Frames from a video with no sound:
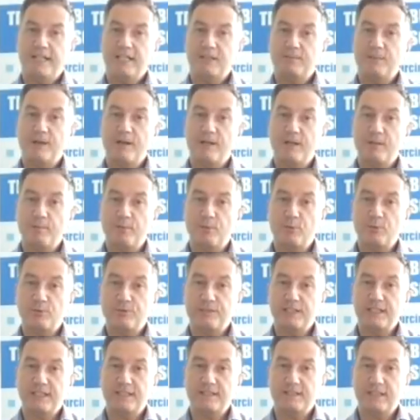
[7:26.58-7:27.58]
next part of the
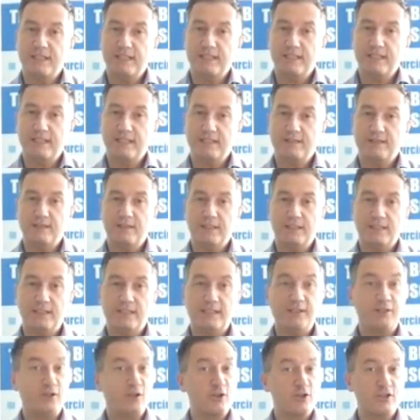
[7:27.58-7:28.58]
process is
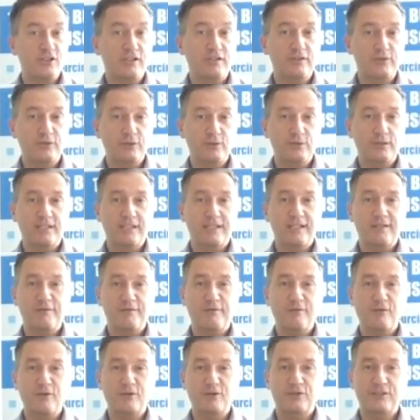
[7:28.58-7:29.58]
the induction, so the kind
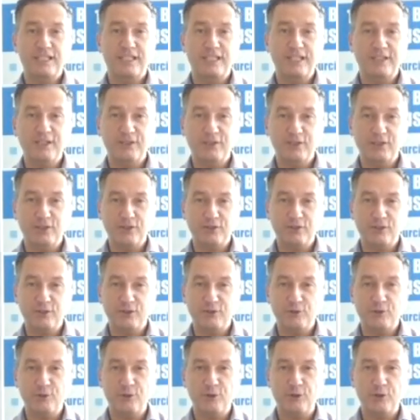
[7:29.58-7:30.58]
of first day that
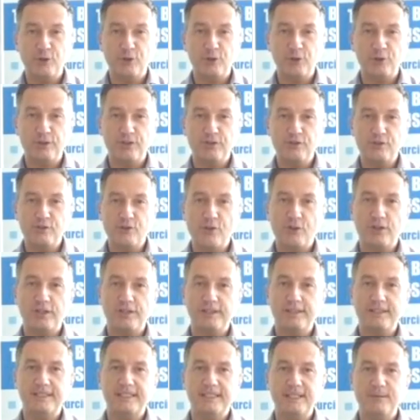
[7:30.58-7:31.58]
your new recruit is
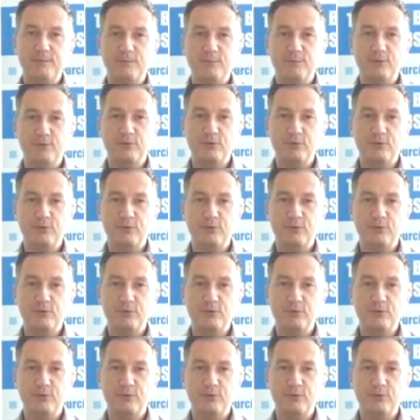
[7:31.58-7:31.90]
joining the team.